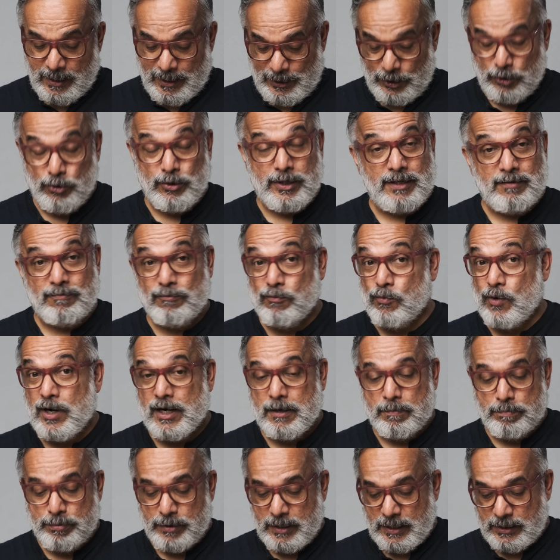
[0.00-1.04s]
you can
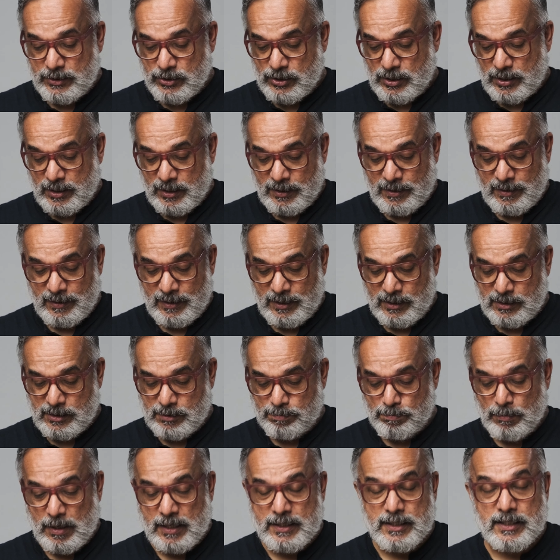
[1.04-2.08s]
press this
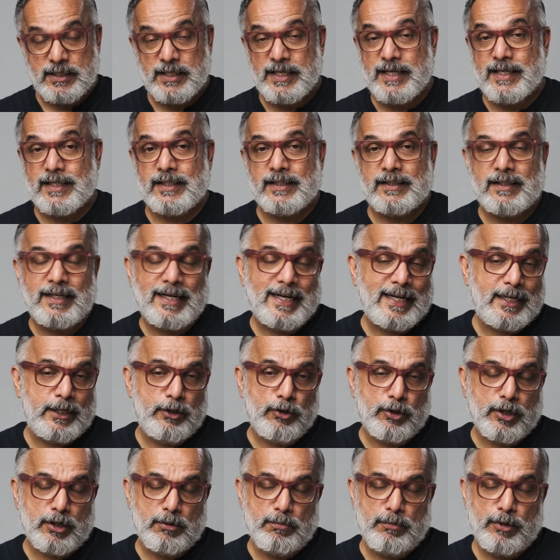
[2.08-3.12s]
button here and you
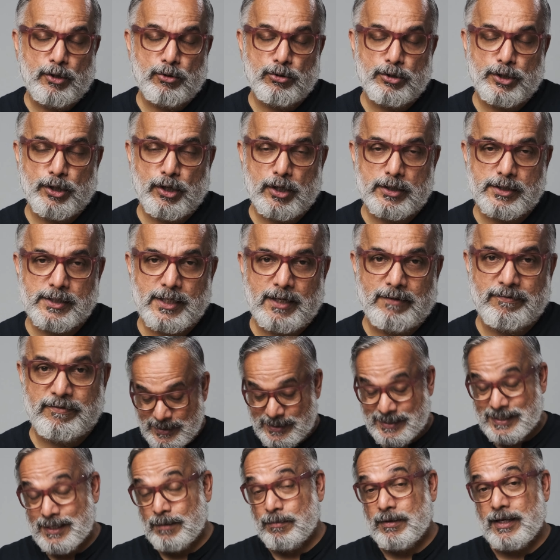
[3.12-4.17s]
can mute yourself.
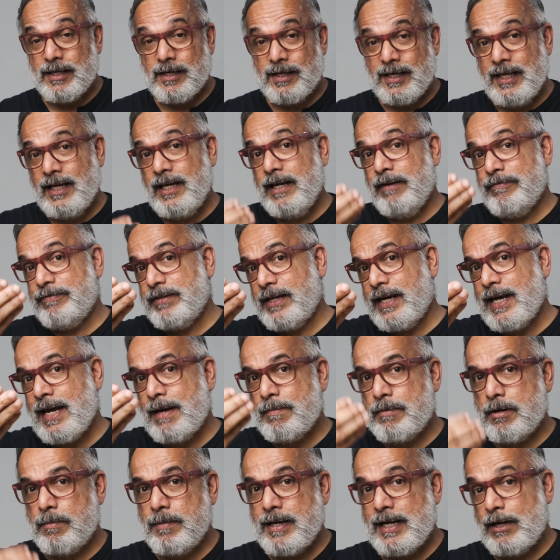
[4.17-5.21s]
Similarly, if the
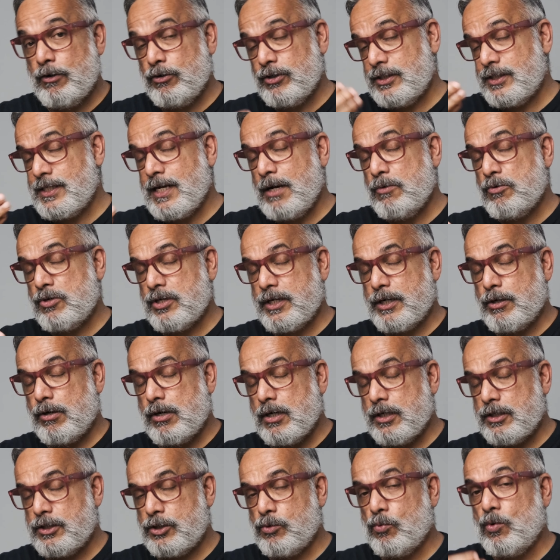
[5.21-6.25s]
cameraman or the sound
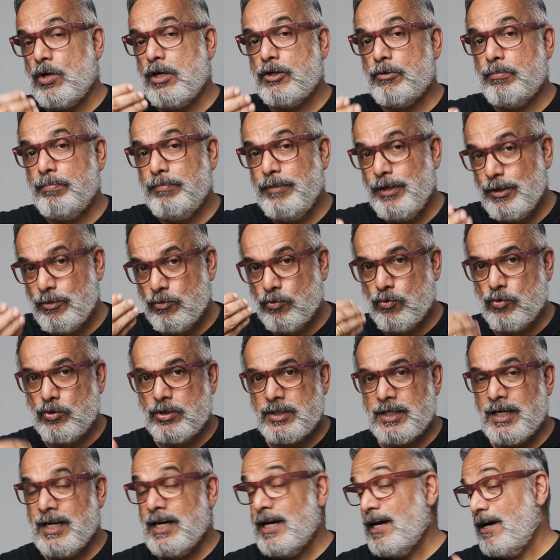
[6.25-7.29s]
recordist want to
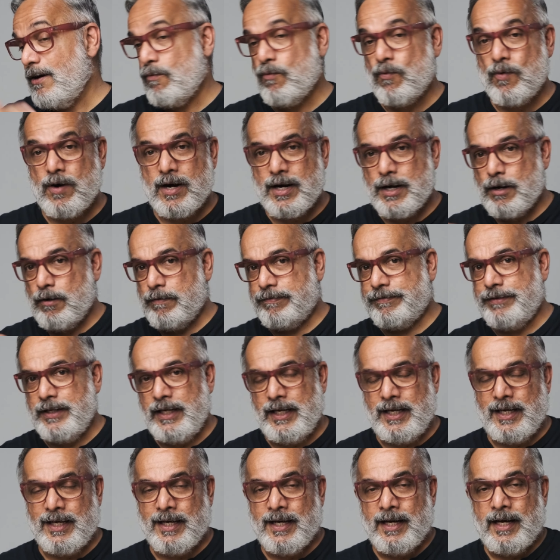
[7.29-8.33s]
mute one of
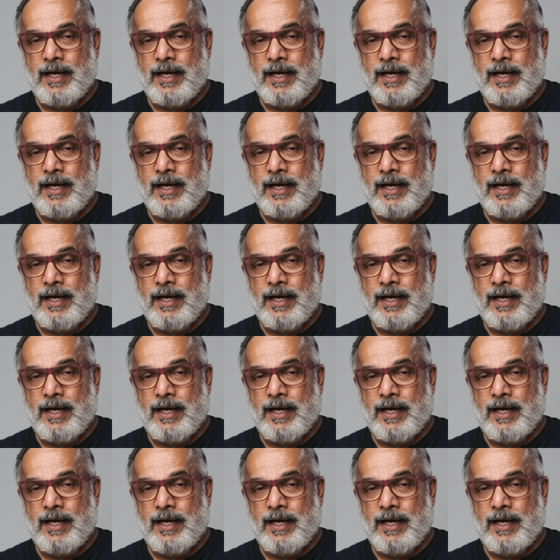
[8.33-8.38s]
the